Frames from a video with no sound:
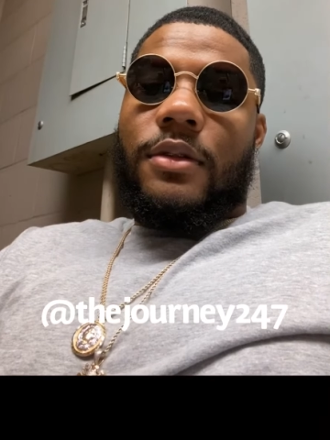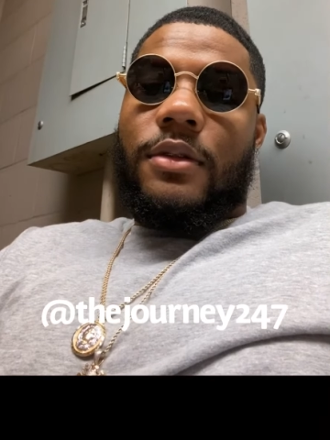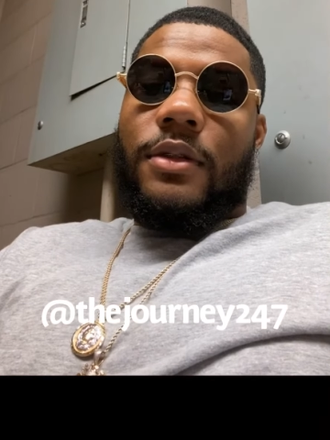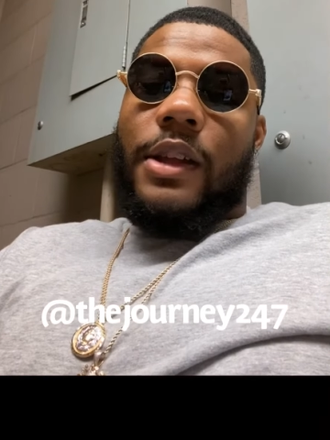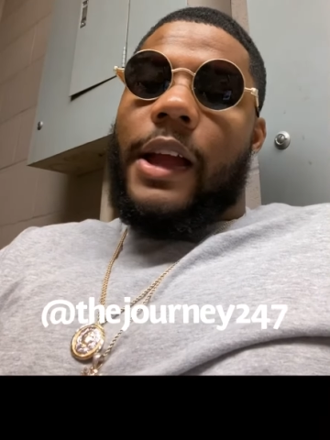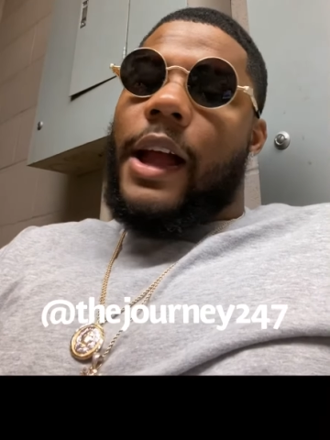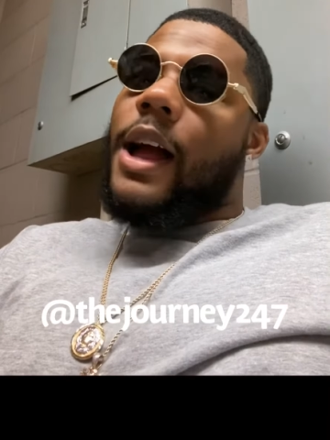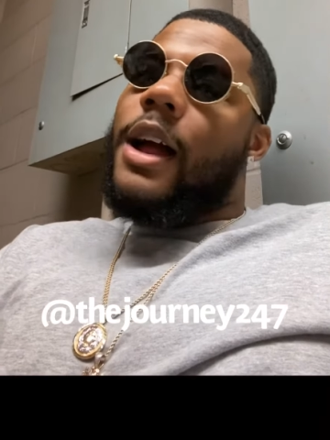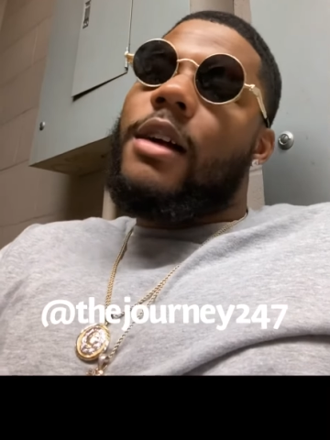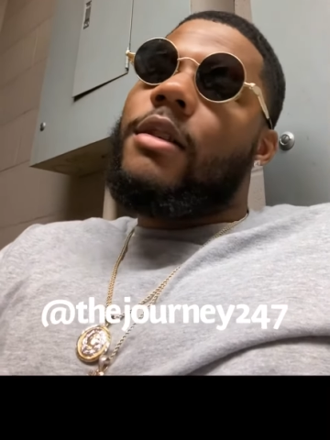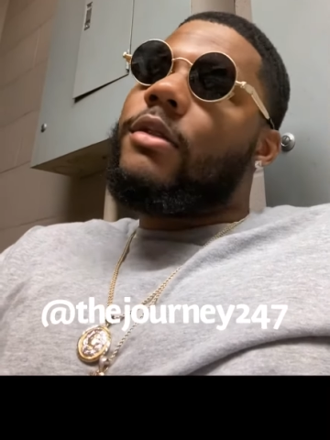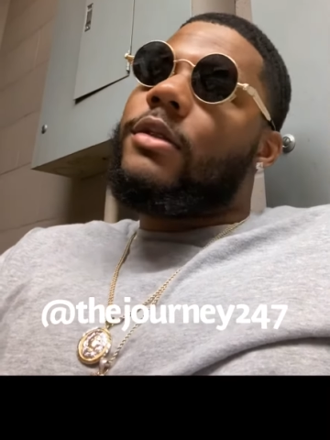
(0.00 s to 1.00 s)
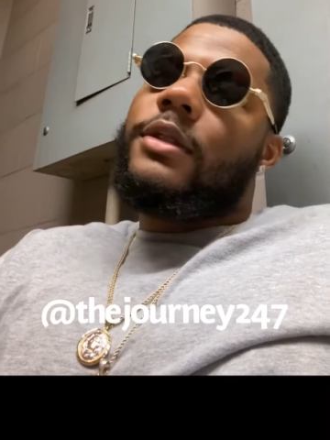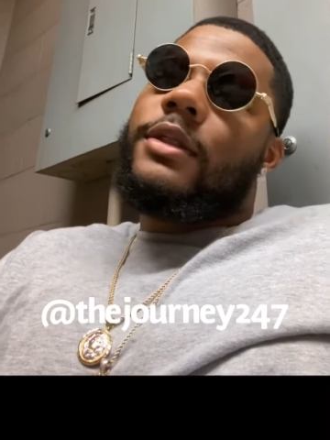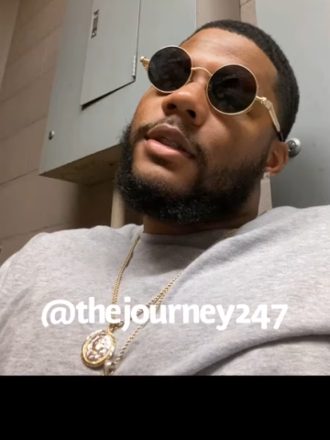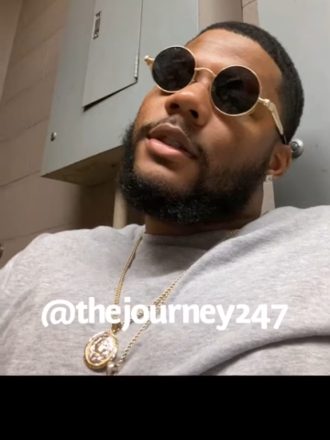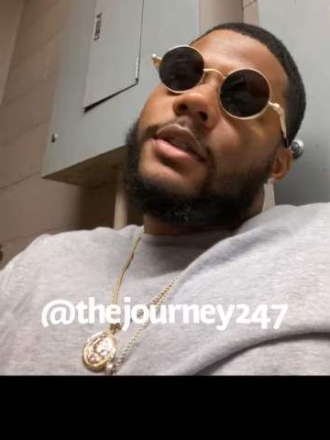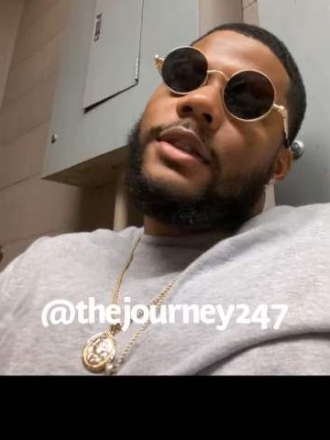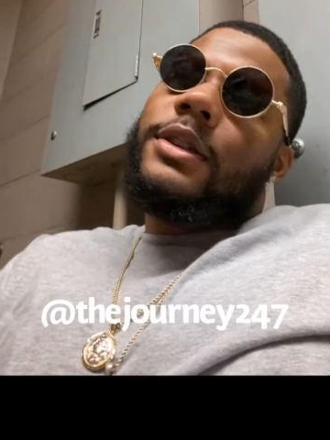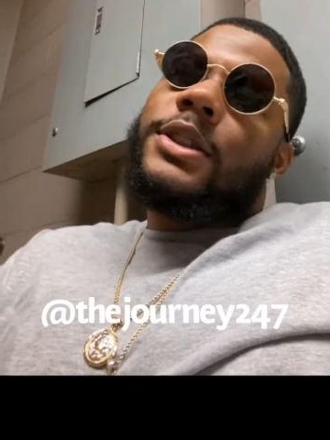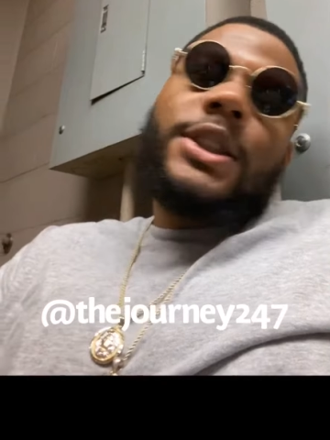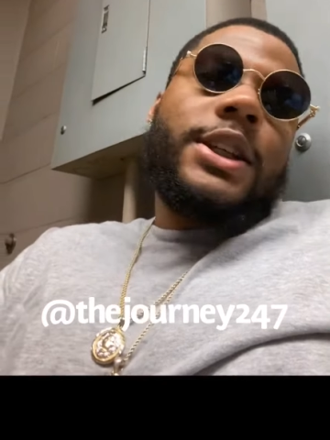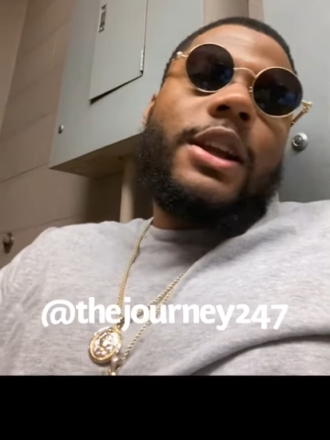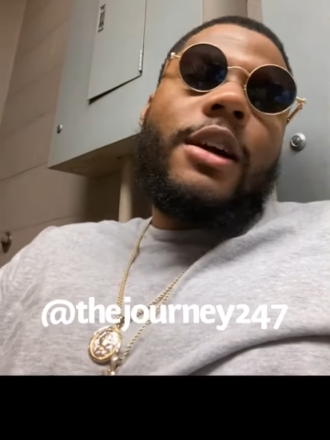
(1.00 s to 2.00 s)
Like, I don't,
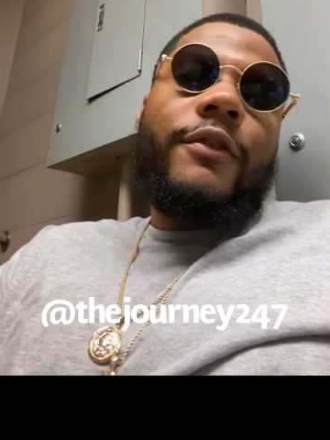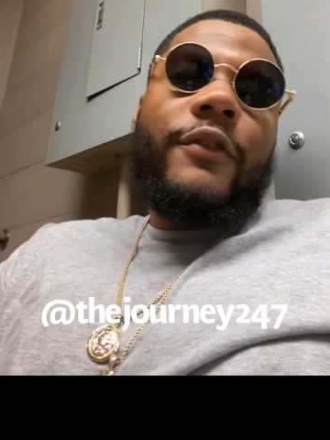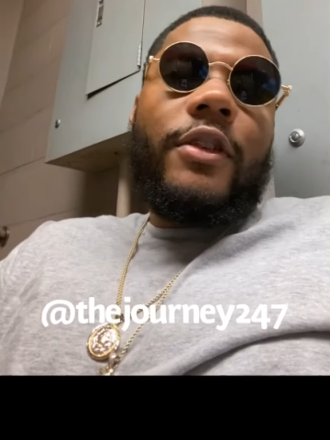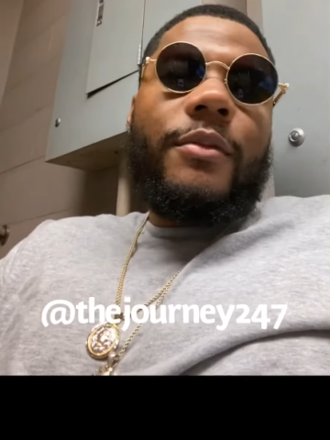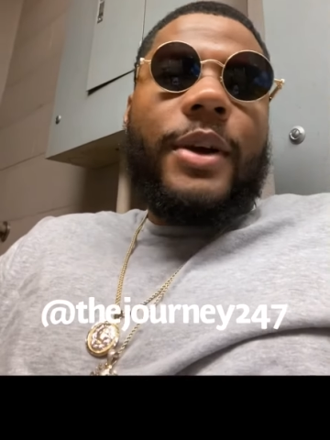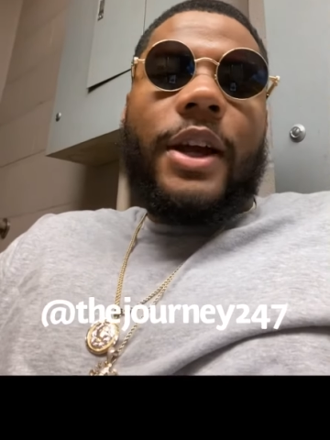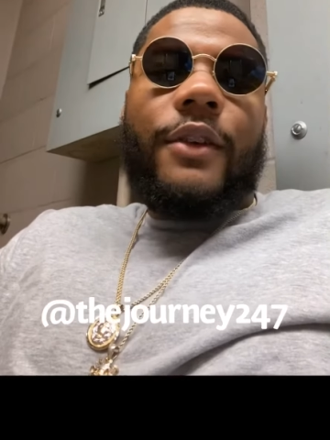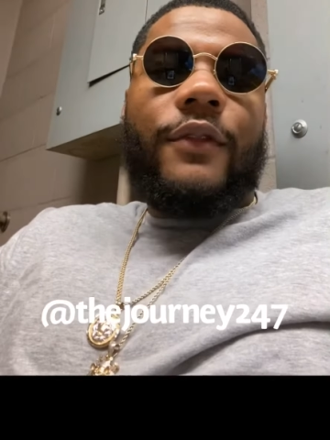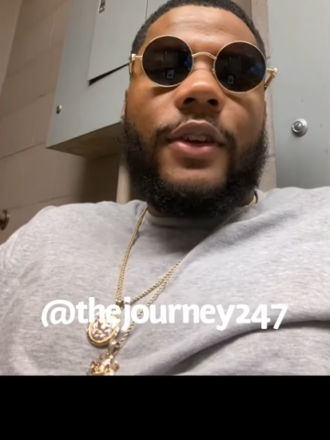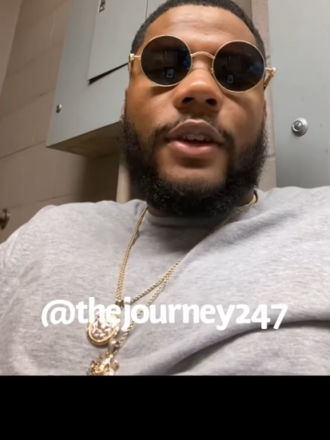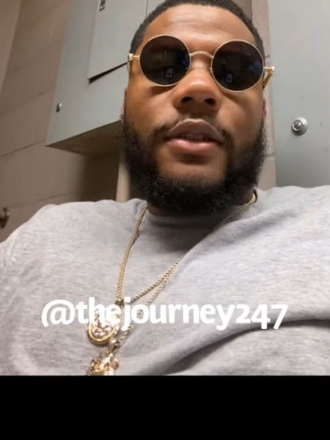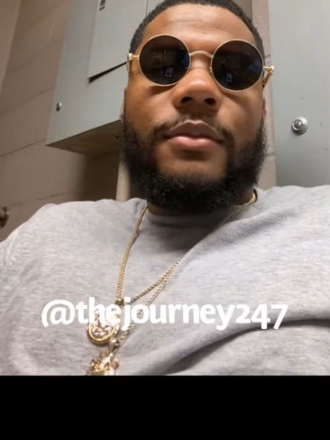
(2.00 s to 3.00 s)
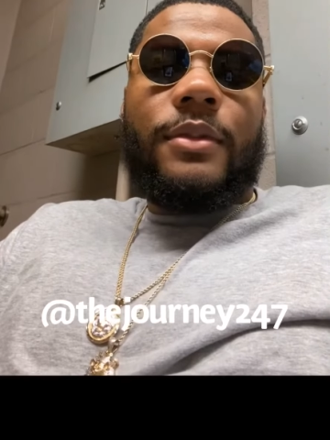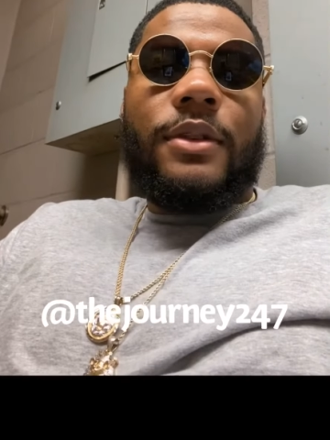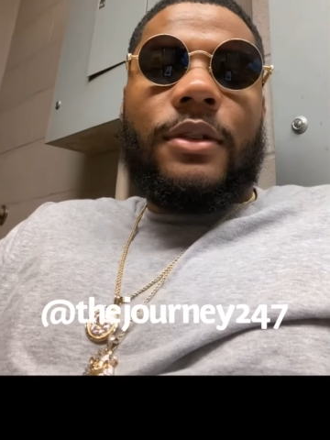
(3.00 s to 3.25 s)
should I feel bad for him?